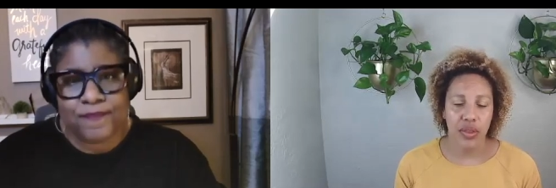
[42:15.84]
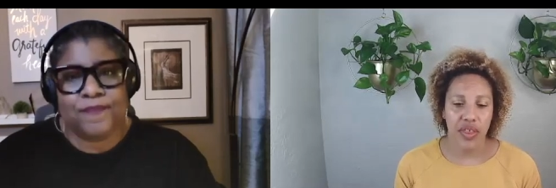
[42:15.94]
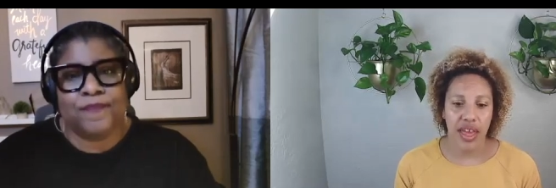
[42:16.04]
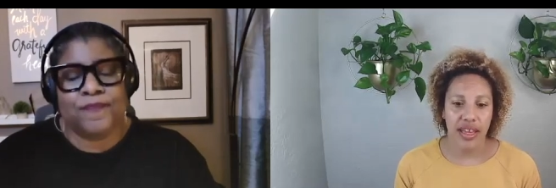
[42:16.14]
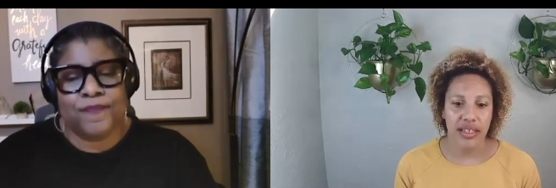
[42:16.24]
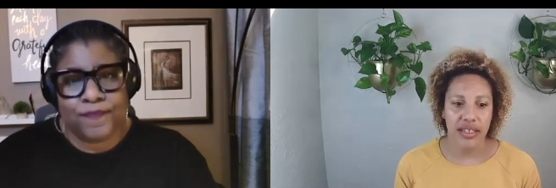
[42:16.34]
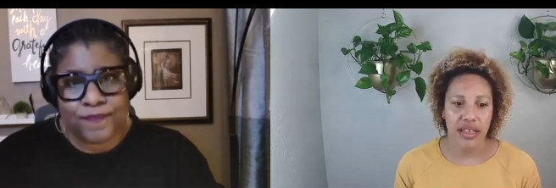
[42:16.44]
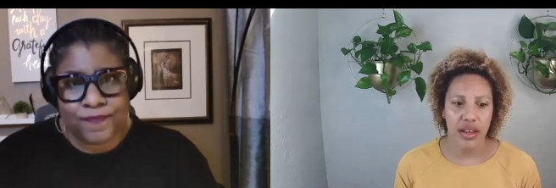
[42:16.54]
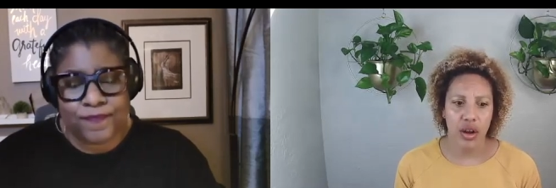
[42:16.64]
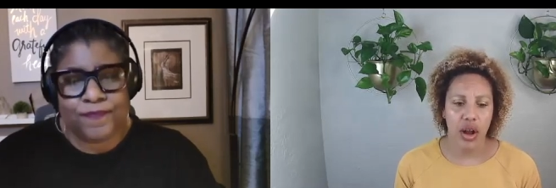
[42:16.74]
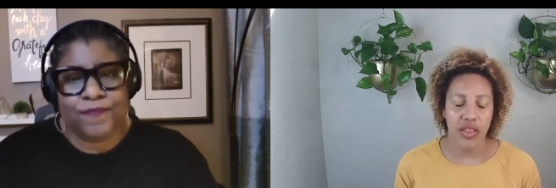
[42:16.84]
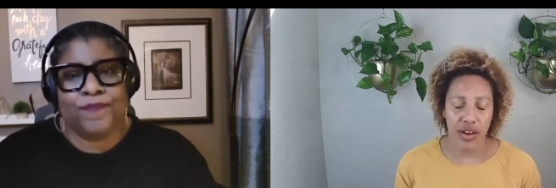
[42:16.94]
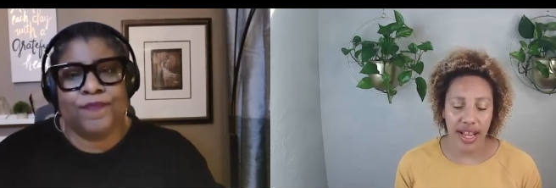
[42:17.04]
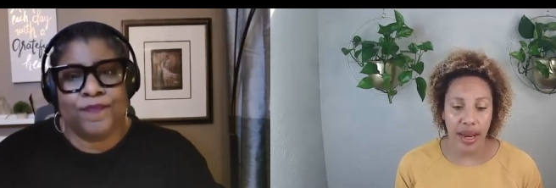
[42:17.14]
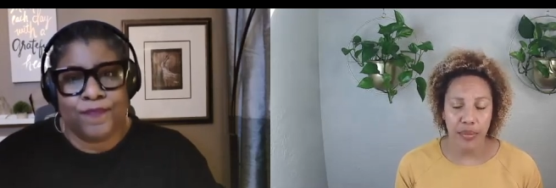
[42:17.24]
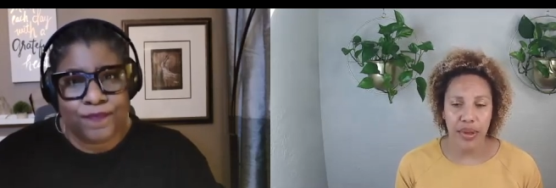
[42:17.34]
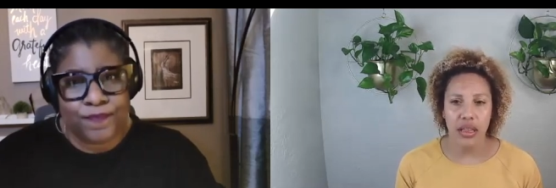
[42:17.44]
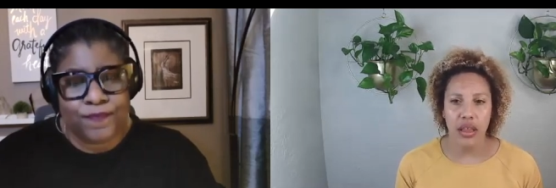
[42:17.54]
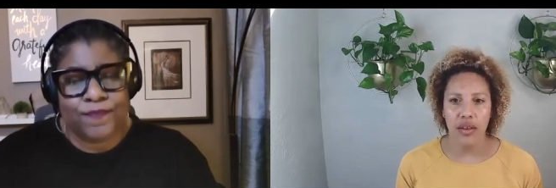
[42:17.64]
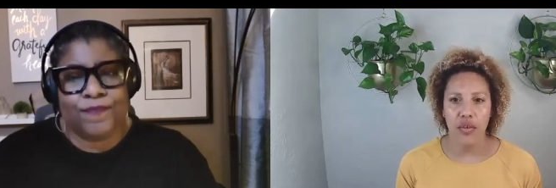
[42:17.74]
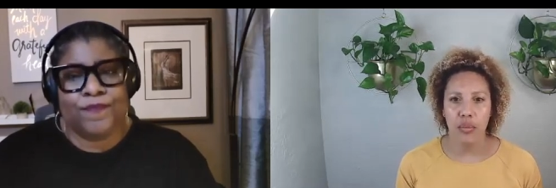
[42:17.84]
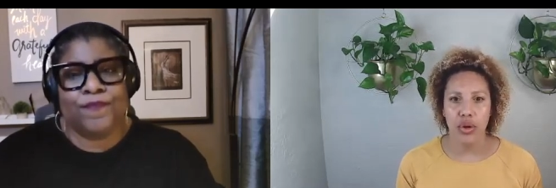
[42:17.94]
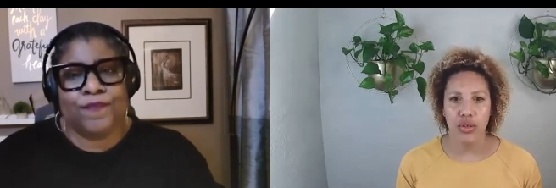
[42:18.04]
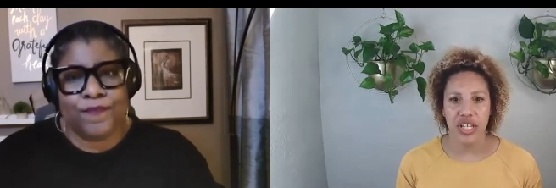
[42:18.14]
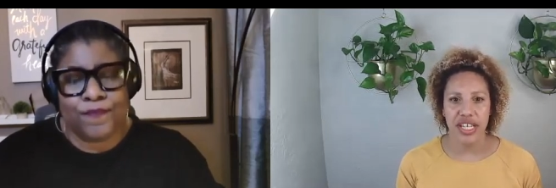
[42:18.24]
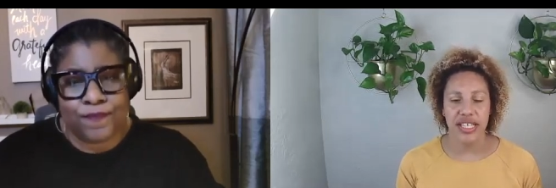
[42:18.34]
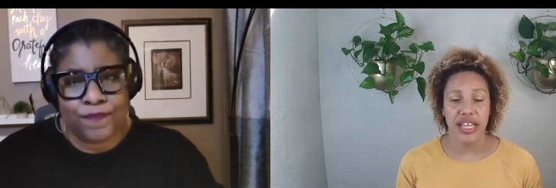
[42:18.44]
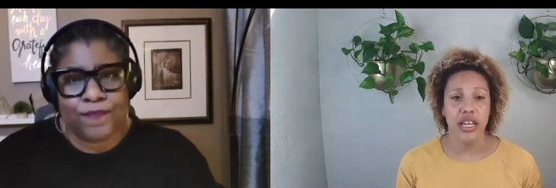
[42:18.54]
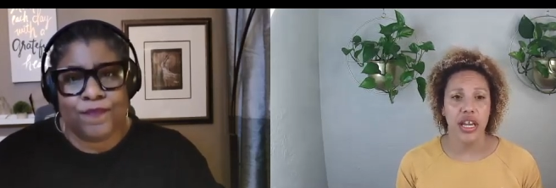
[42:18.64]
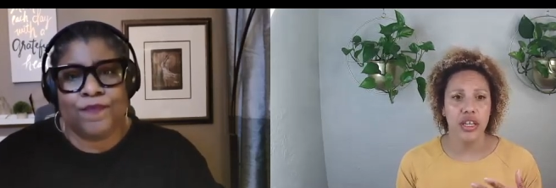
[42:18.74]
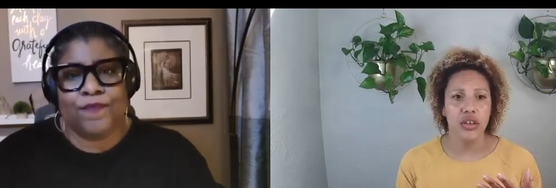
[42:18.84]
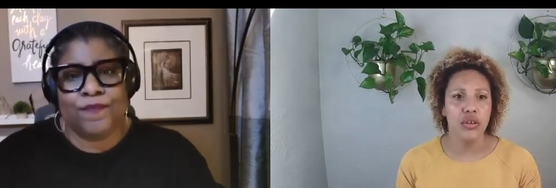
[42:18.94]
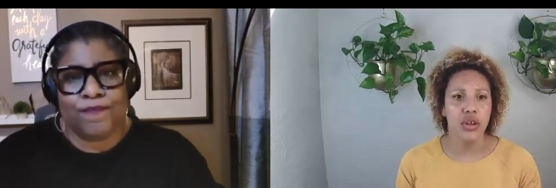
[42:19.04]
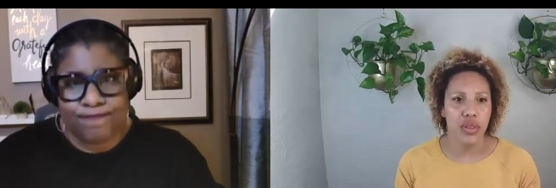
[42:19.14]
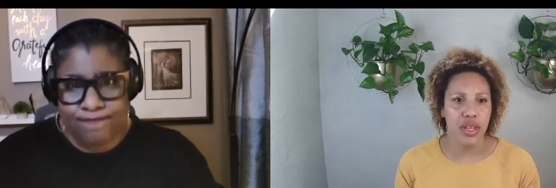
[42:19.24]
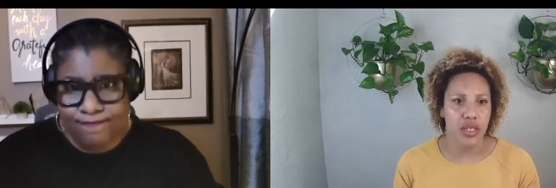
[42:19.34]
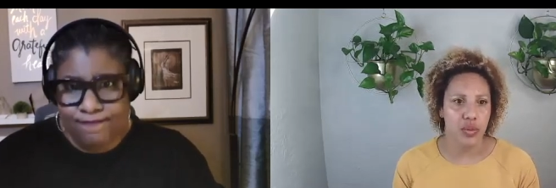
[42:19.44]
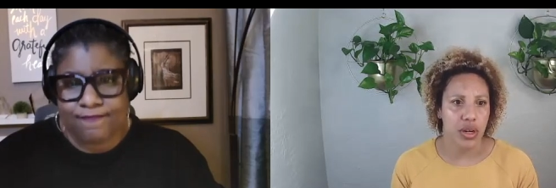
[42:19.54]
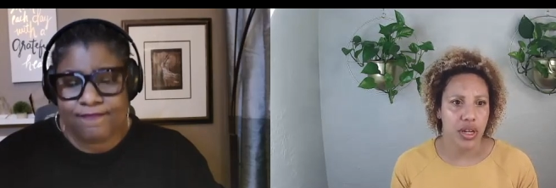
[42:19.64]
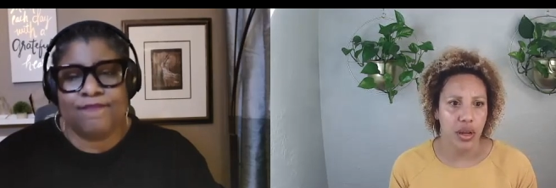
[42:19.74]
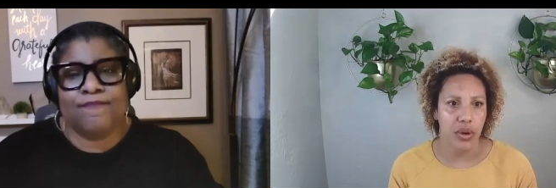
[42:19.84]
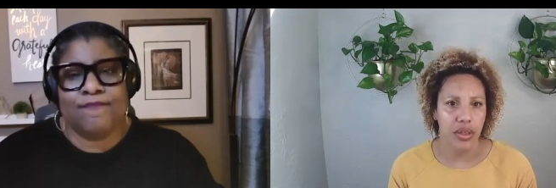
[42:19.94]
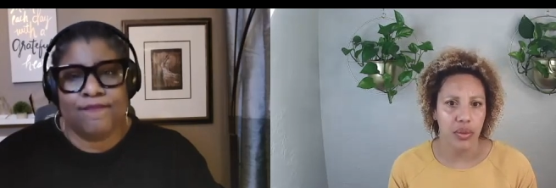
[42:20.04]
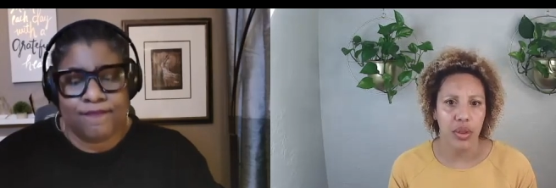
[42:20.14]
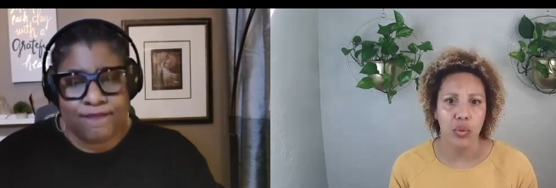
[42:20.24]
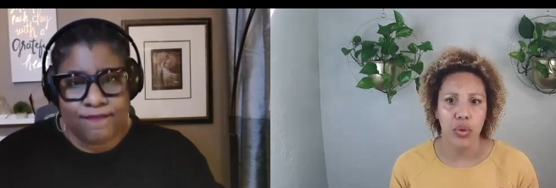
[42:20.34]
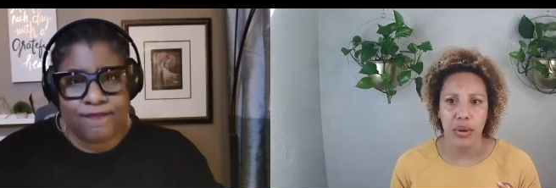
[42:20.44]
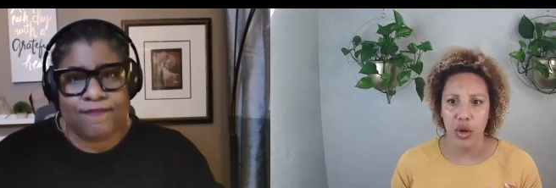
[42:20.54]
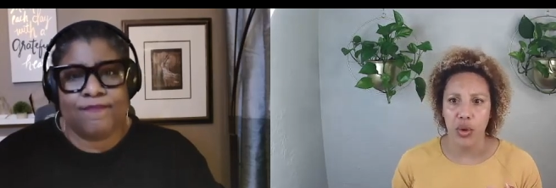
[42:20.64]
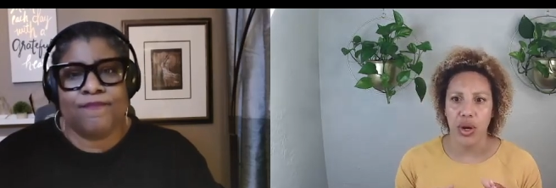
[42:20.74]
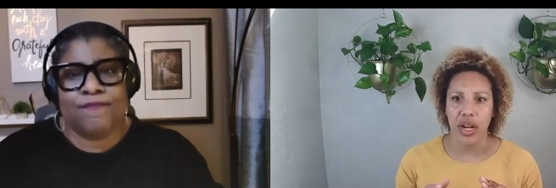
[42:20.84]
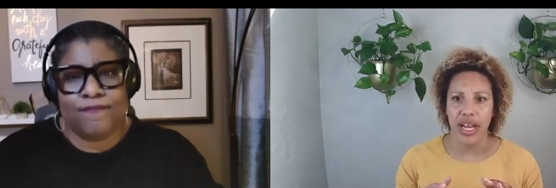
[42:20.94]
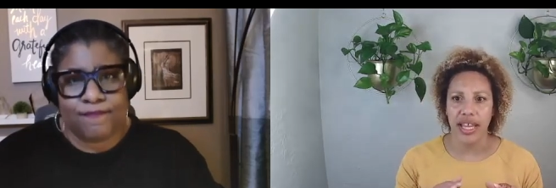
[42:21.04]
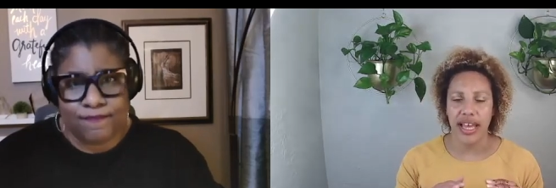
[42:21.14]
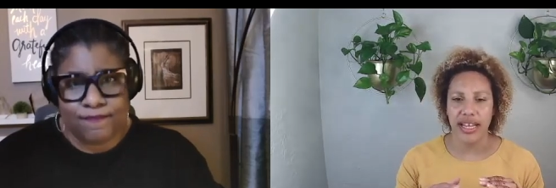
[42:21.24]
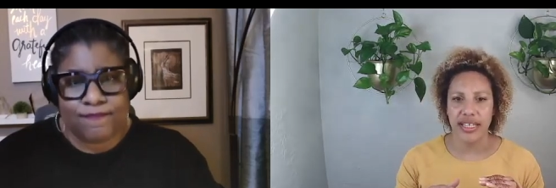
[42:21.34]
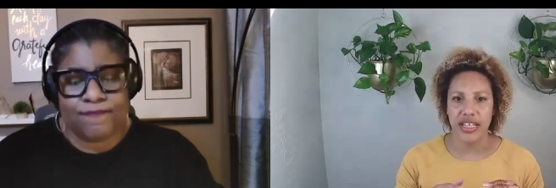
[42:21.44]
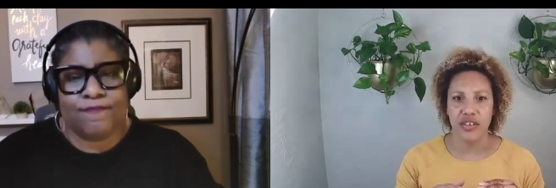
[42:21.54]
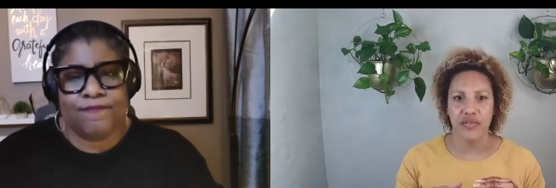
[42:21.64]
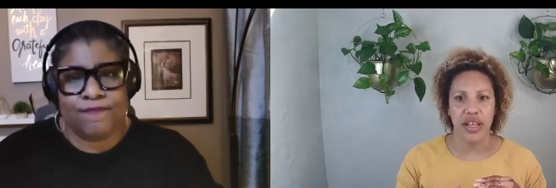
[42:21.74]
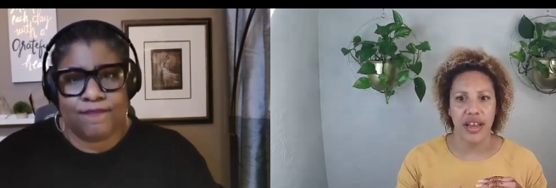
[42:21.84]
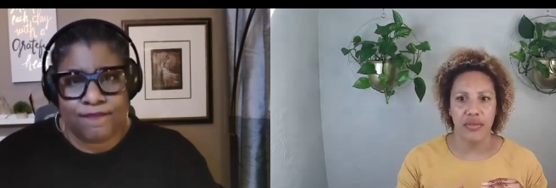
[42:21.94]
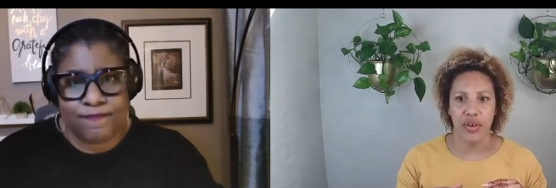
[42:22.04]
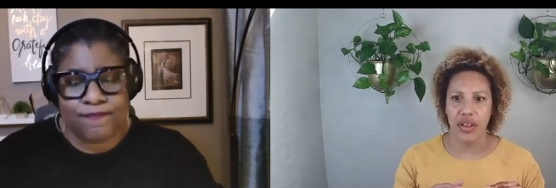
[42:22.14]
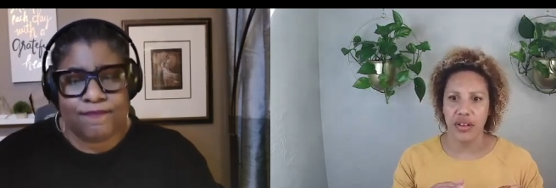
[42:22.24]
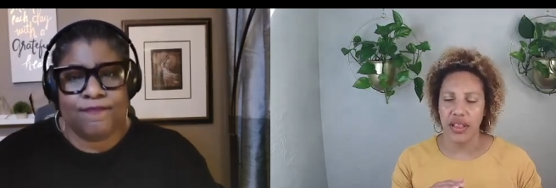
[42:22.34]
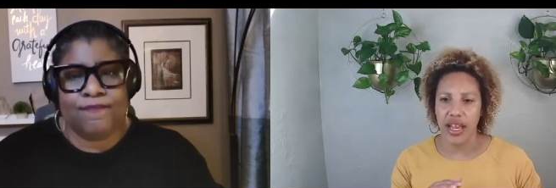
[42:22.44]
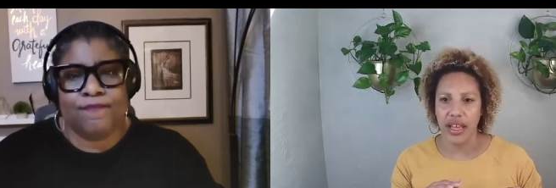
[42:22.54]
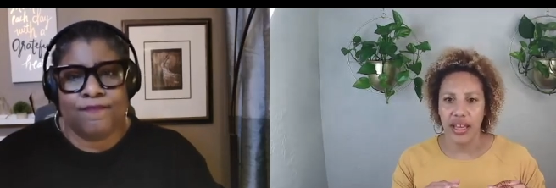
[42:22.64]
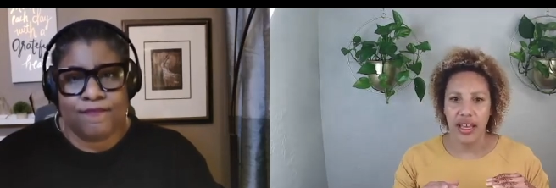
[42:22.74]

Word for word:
Speaker 1: that there there can be a lot of emotions and and you know this working with with women who are in that stage of life where they're like